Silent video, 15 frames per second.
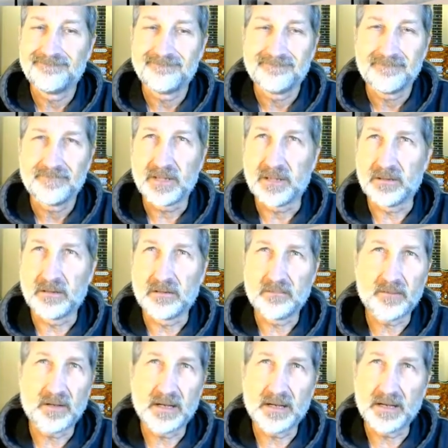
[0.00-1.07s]
you know,
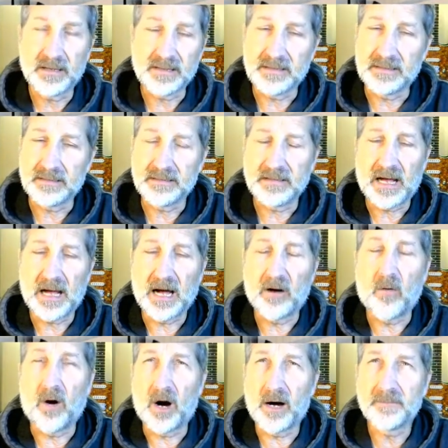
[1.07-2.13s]
how
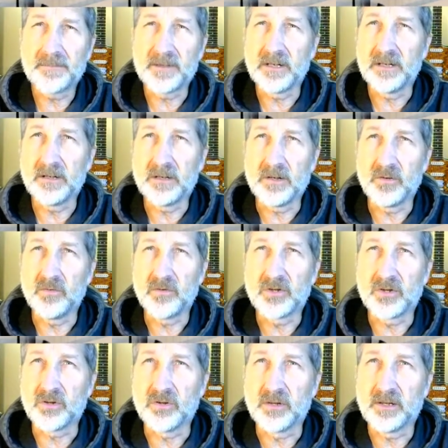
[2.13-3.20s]
often you
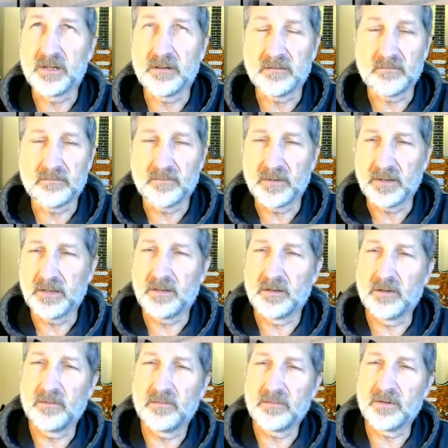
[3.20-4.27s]
should, you
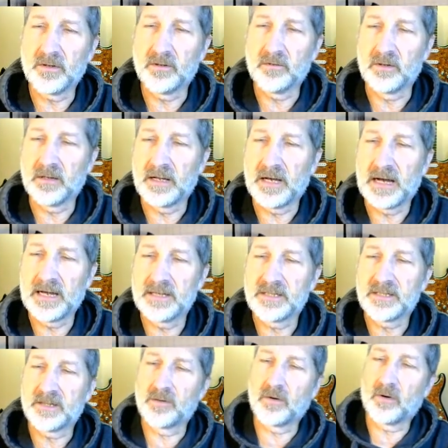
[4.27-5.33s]
know, utilize
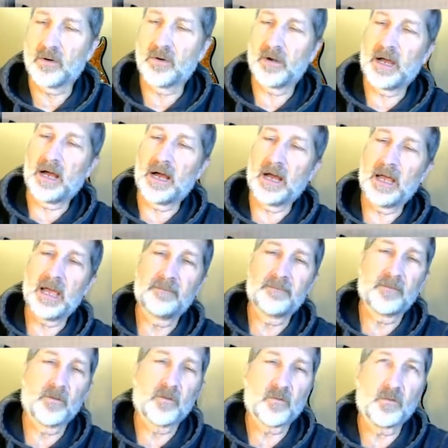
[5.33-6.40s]
your
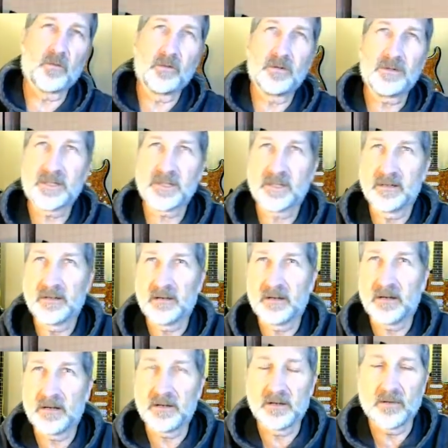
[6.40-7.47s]
effort rolls,
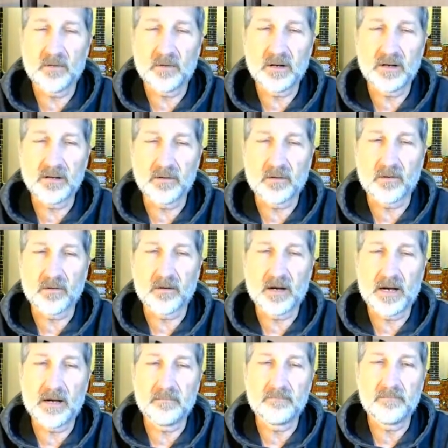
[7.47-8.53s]
you know,
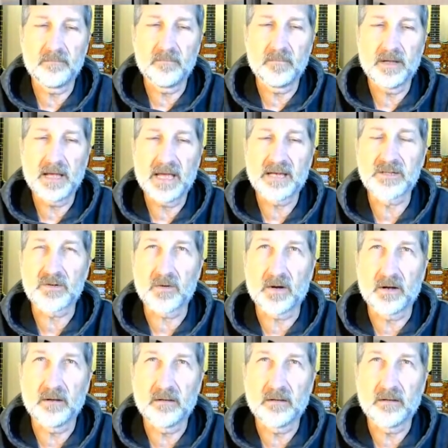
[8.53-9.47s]
your extra